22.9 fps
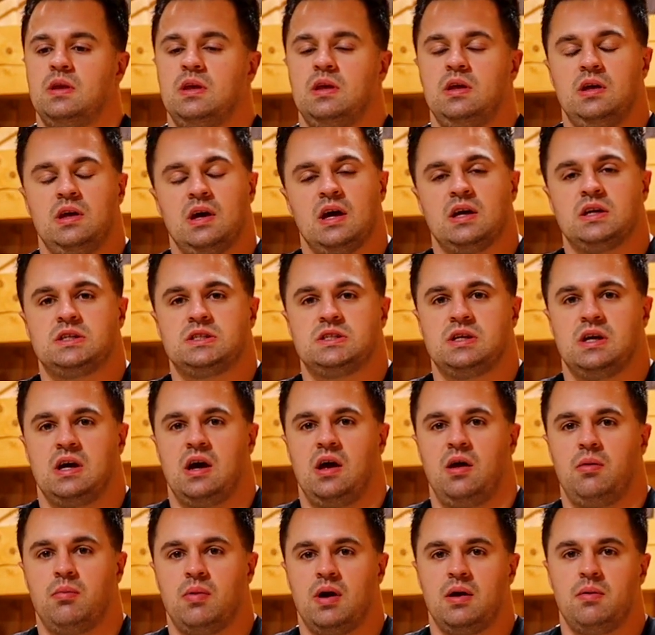Yes,
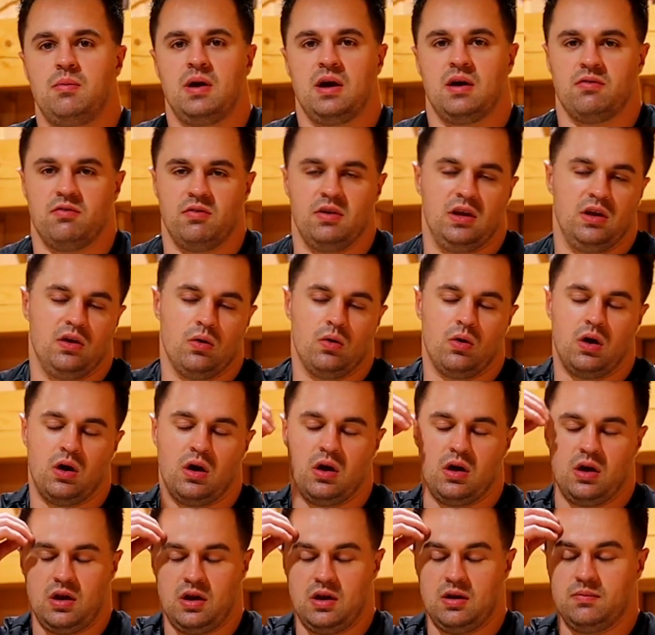I might make a video
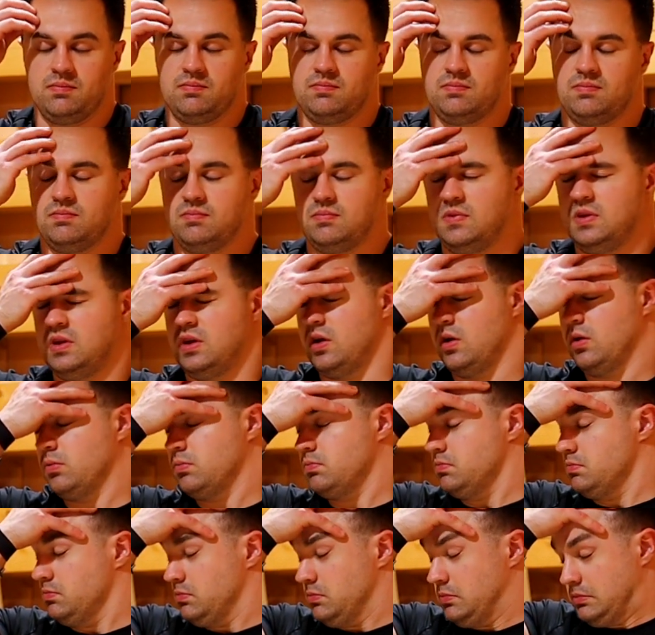on, you know,
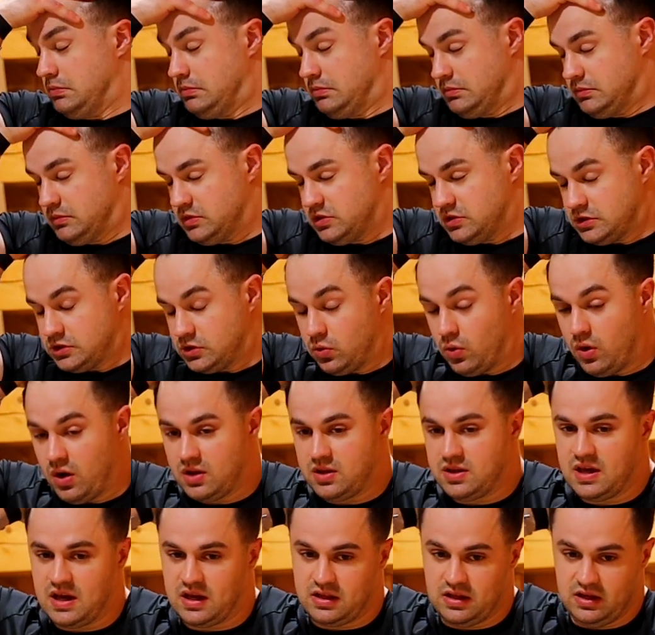squat
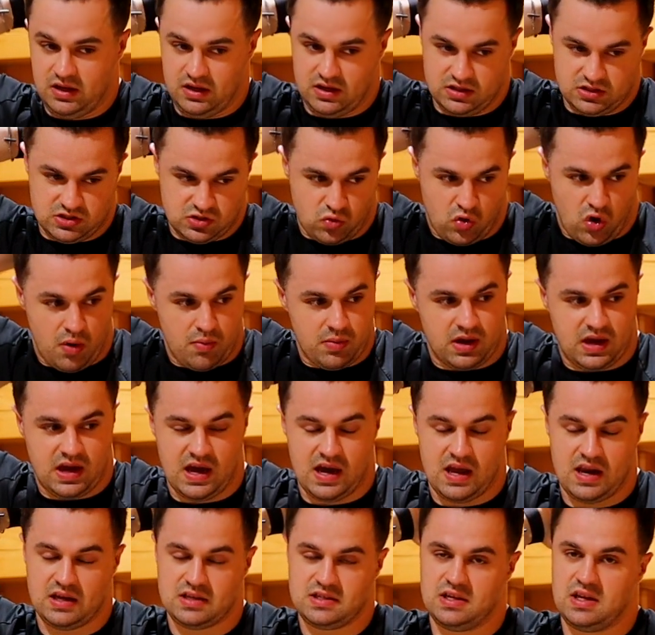technique and squat
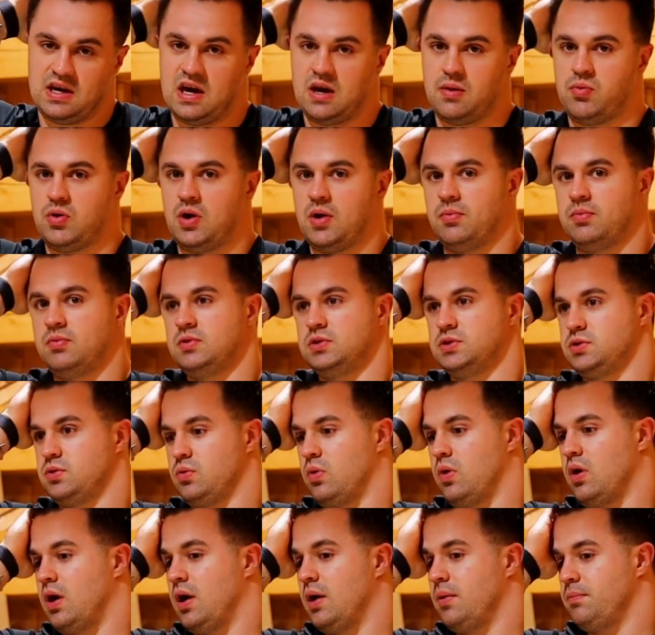mechanics and how to properly
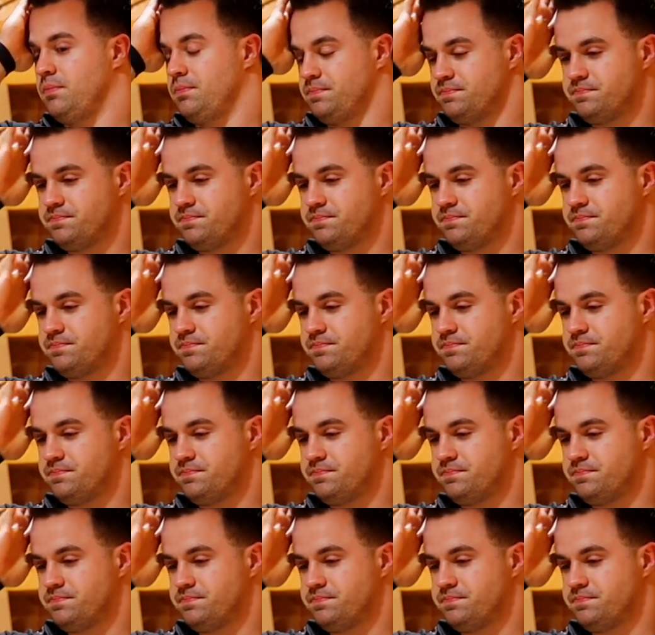squat.